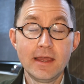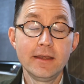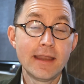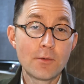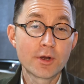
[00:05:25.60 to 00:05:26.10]

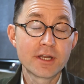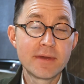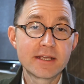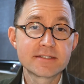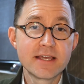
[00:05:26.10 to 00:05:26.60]
Now we're going to
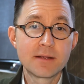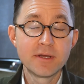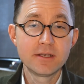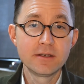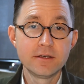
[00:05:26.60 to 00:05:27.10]
make a
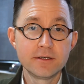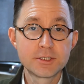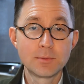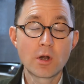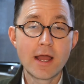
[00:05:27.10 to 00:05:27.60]
segment
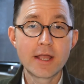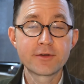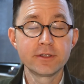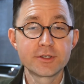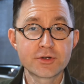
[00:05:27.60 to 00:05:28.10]
to more
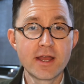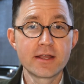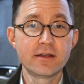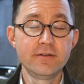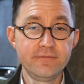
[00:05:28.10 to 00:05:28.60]
accurately
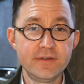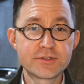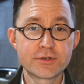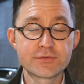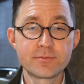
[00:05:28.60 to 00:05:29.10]
track
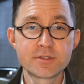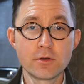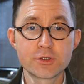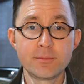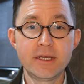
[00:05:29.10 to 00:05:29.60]
visitors from
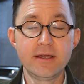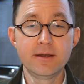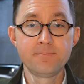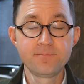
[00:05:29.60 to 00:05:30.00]
social media.